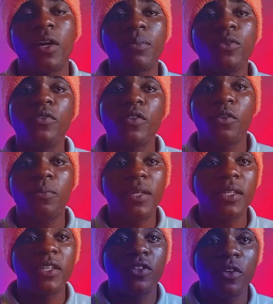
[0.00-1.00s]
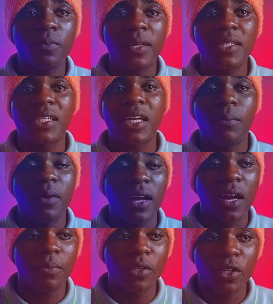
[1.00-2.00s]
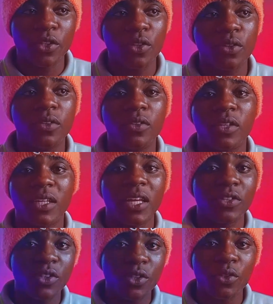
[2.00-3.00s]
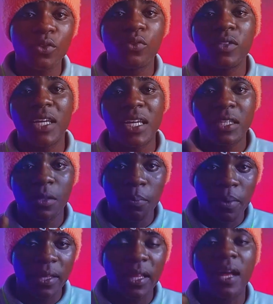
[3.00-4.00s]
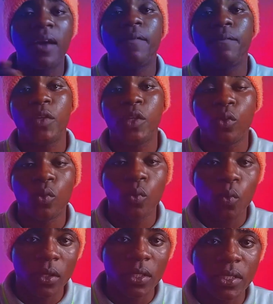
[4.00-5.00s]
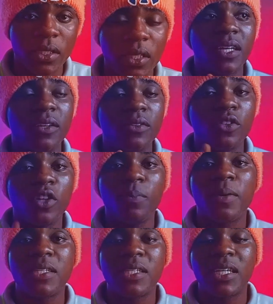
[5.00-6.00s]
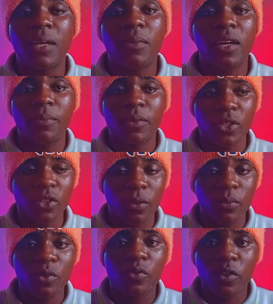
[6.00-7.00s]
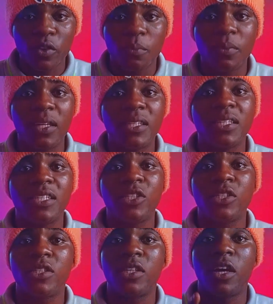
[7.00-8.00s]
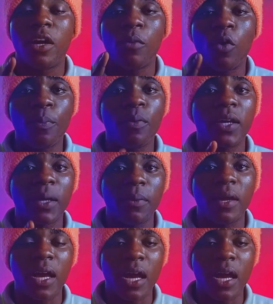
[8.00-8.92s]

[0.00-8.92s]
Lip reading: to recommend a third-party camera application you can actually use to get better video quality. And the third-party camera application I'm going to recommend is our Open Camera app.